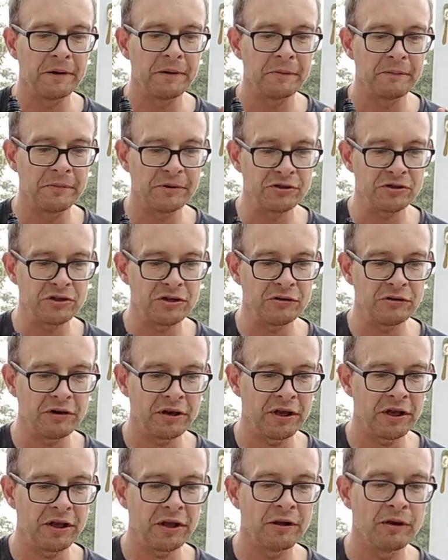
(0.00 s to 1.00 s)

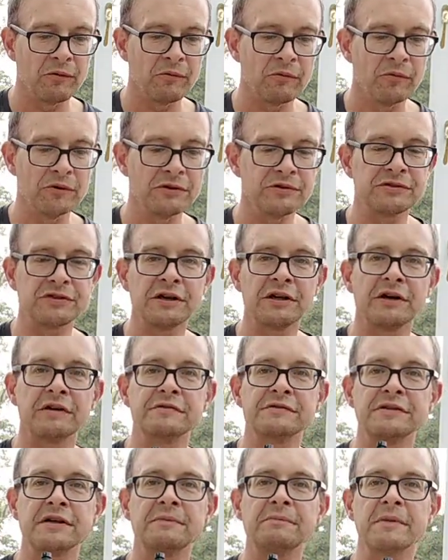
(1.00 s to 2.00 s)
patchouli, woodsy
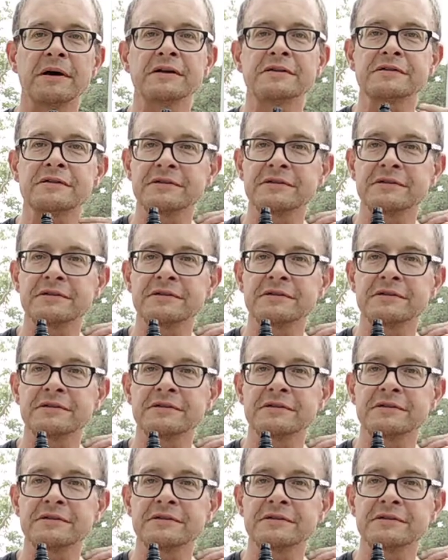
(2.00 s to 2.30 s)
notes and musk.